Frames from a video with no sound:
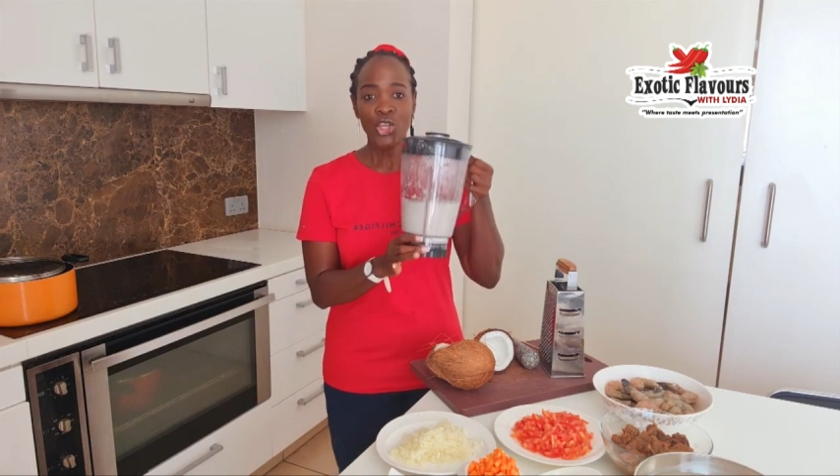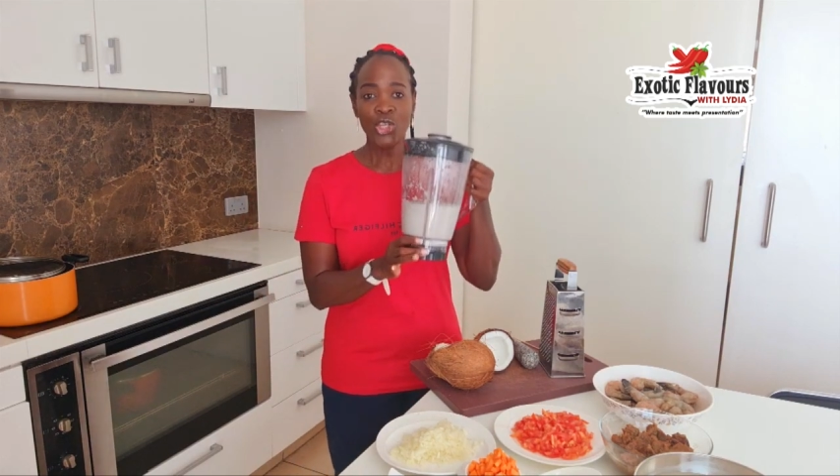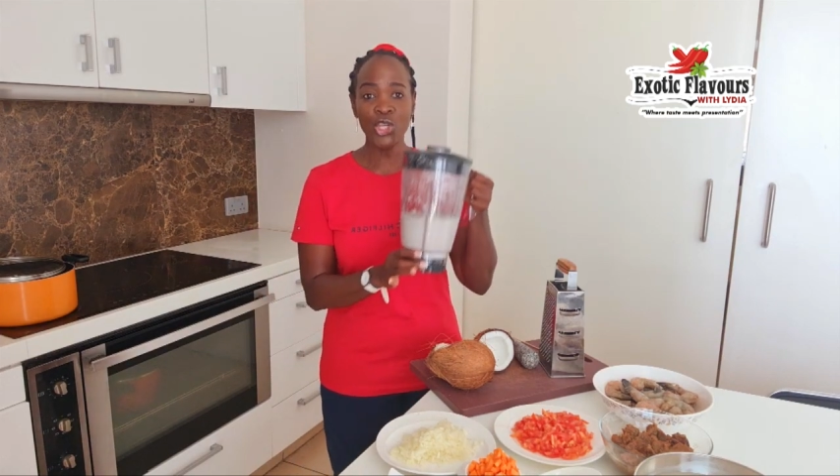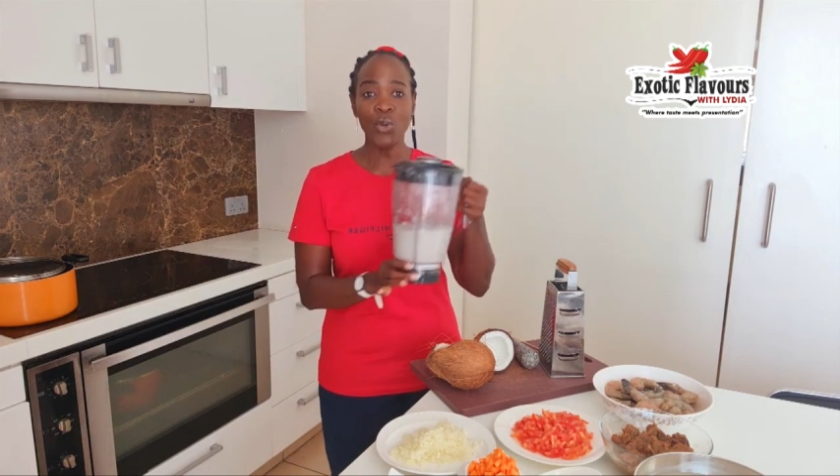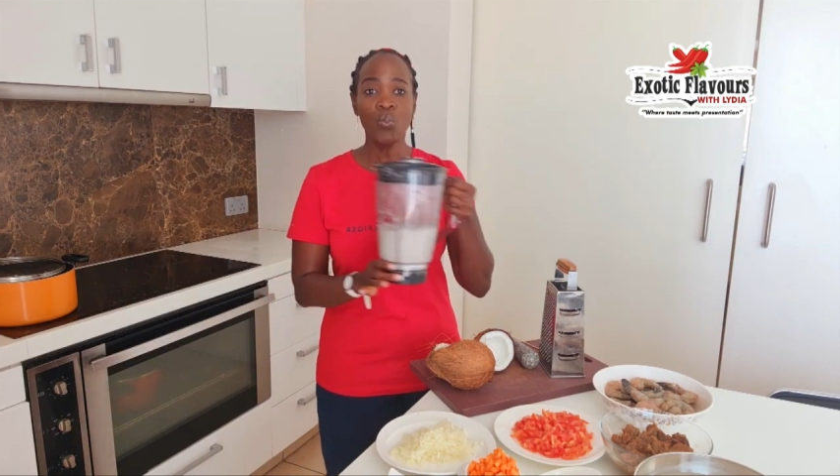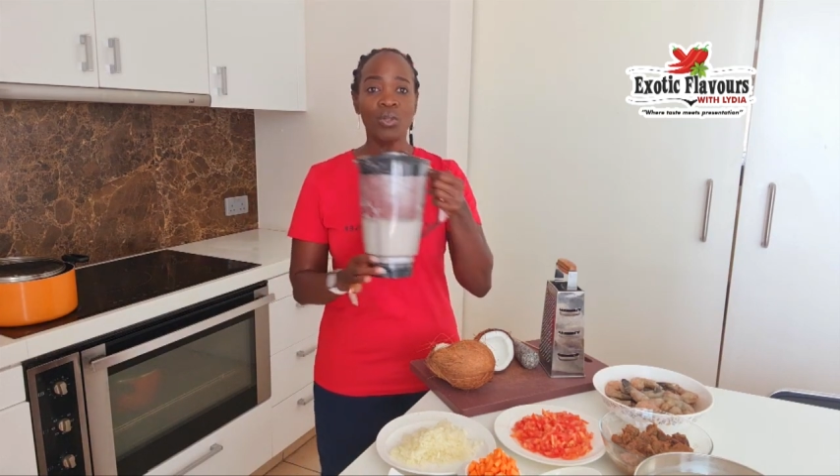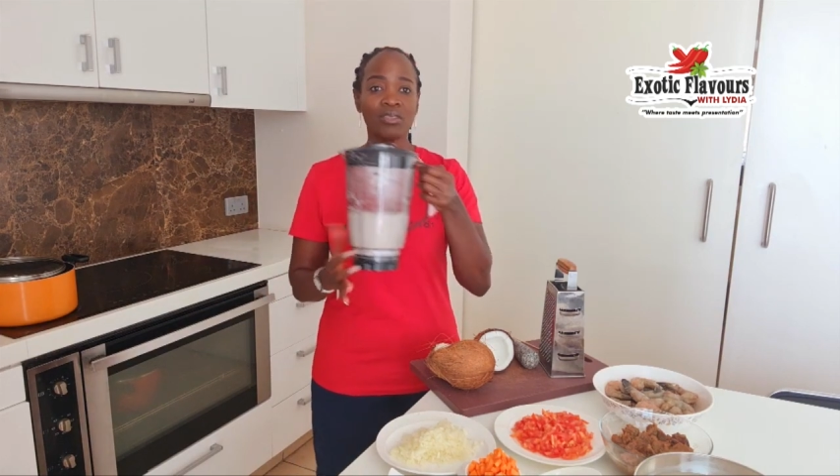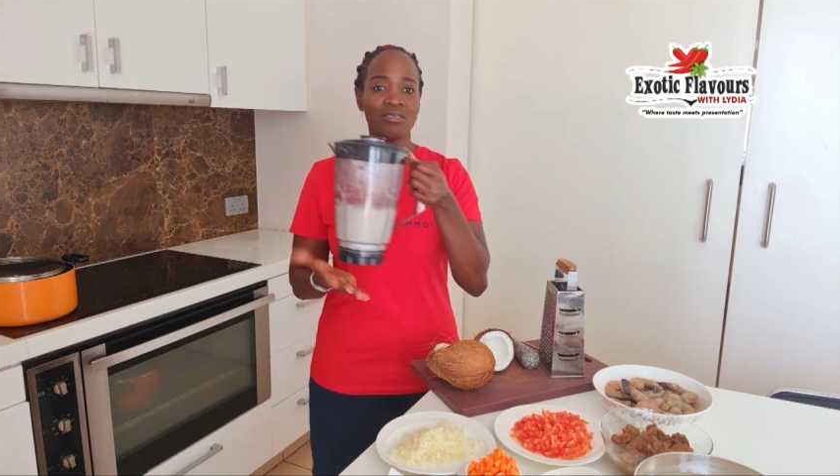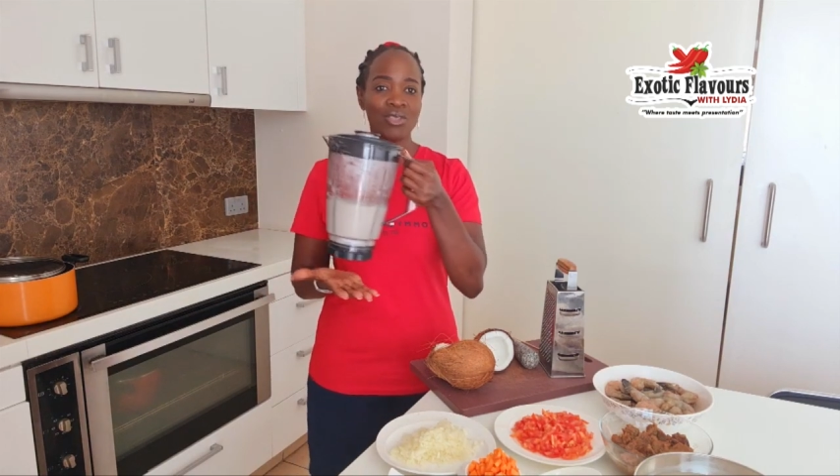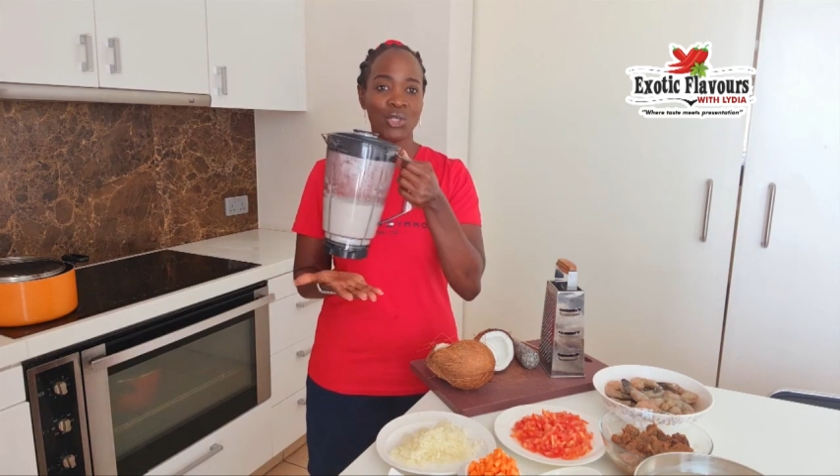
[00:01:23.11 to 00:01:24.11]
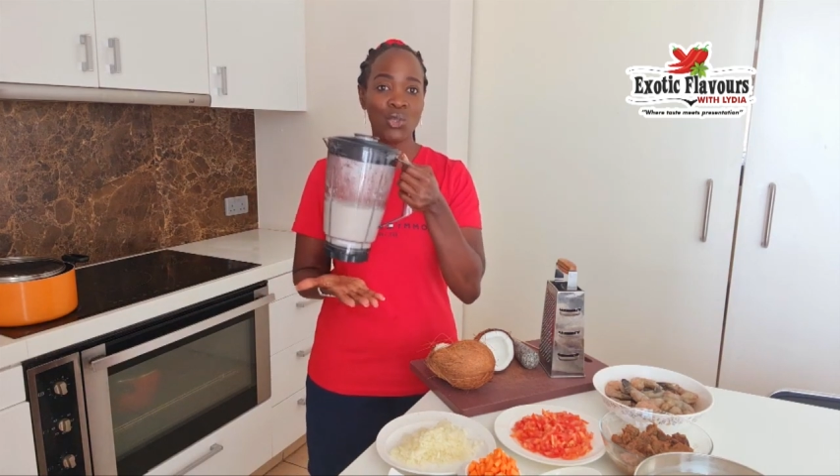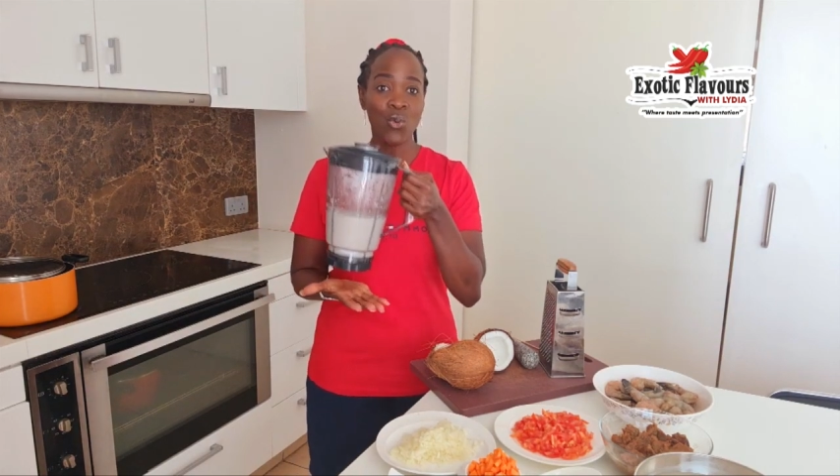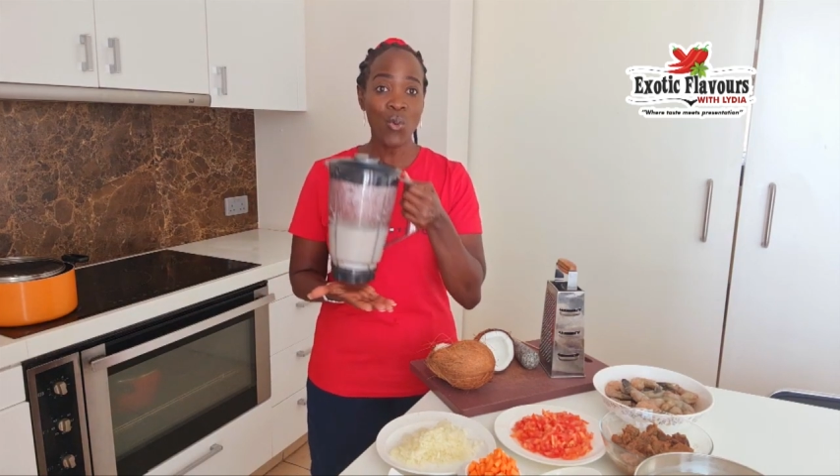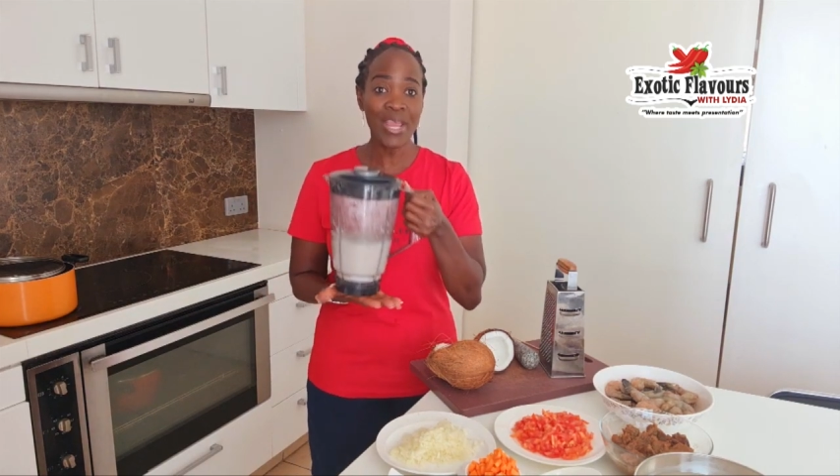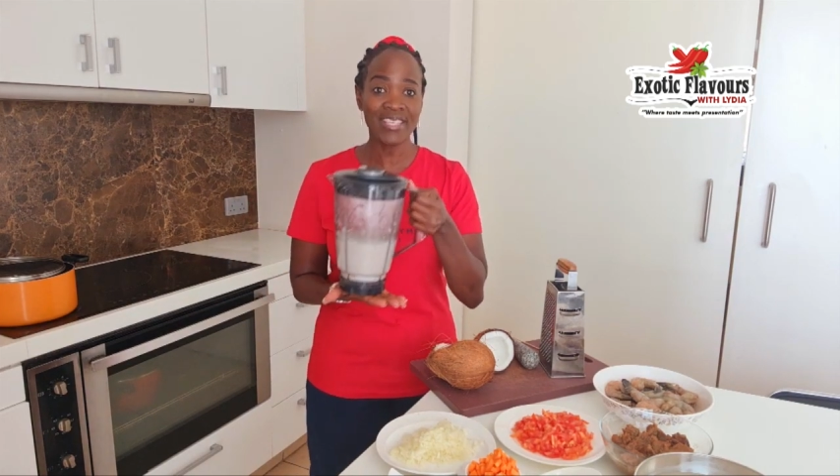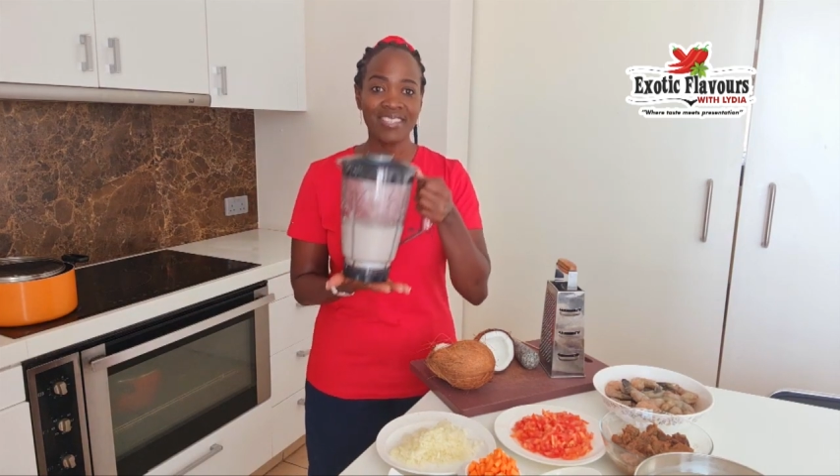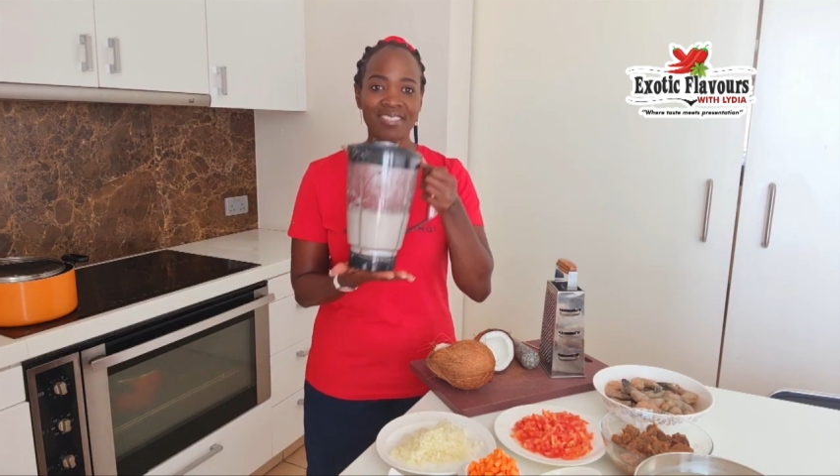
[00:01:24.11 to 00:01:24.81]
you will squeeze